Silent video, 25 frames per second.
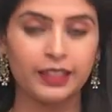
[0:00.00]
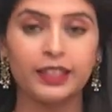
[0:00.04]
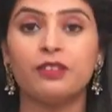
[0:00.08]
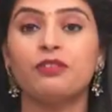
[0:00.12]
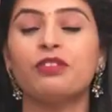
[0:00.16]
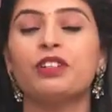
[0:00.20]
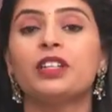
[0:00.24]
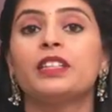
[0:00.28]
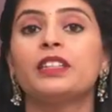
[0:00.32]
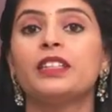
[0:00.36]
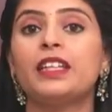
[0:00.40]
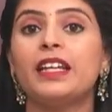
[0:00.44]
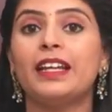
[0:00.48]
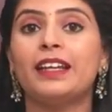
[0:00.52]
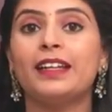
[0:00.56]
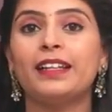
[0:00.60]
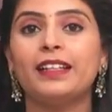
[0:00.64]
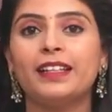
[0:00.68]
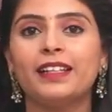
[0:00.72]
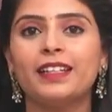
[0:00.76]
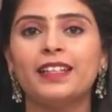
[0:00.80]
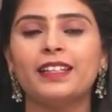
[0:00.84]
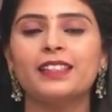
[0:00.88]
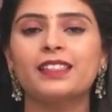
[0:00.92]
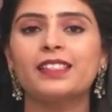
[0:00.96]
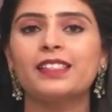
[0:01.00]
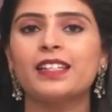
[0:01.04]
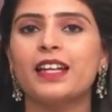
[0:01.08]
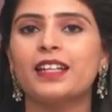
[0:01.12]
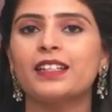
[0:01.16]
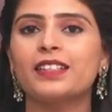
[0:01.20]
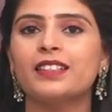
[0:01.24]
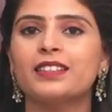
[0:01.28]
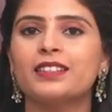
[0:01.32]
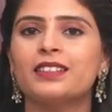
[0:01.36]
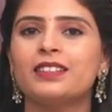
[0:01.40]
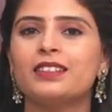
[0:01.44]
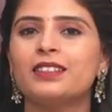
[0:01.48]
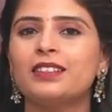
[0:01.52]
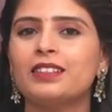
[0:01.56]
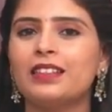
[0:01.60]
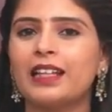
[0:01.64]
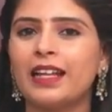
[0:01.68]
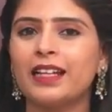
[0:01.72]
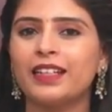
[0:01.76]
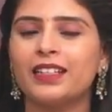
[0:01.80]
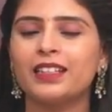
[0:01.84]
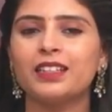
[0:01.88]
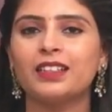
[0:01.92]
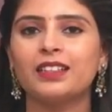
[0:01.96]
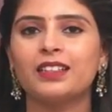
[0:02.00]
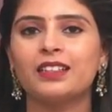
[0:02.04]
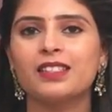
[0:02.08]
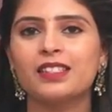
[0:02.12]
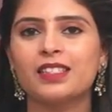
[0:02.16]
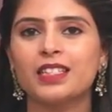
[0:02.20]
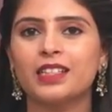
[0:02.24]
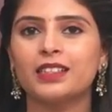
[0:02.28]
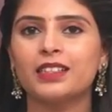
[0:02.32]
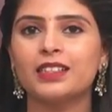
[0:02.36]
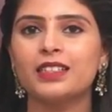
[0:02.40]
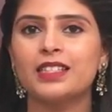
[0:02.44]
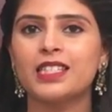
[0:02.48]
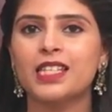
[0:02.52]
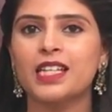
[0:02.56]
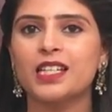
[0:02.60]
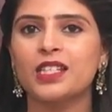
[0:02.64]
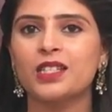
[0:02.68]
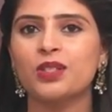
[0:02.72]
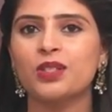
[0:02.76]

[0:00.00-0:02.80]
Ante evaraithe elegant sarees light color subtle